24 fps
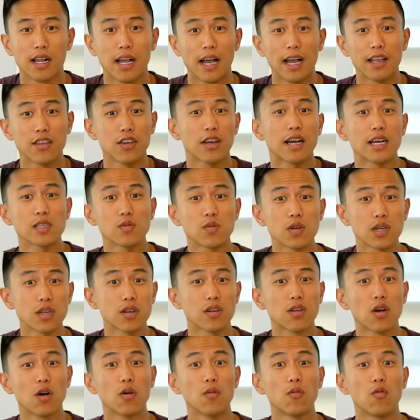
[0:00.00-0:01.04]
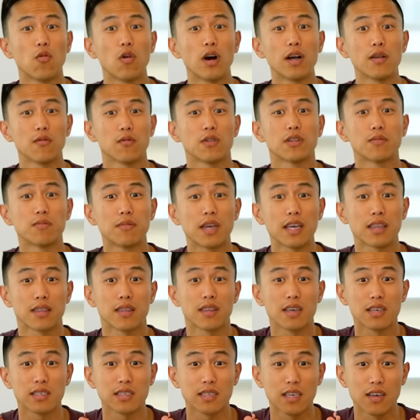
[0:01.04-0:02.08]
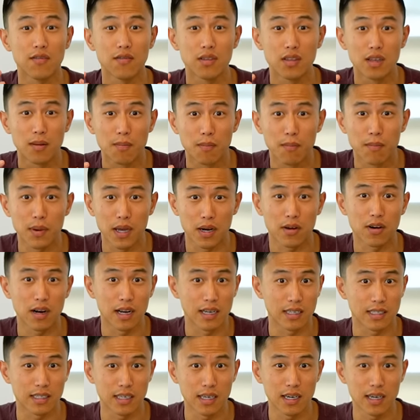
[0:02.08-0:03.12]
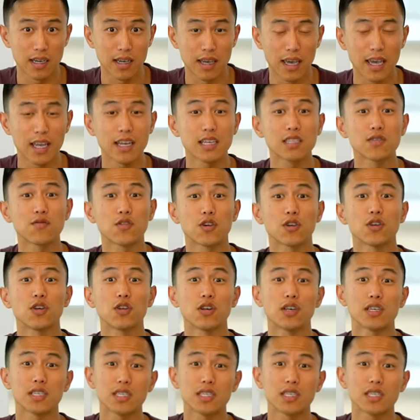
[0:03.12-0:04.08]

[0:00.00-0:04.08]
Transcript: And you guys wanna know what would make this even a better idea? It is for you to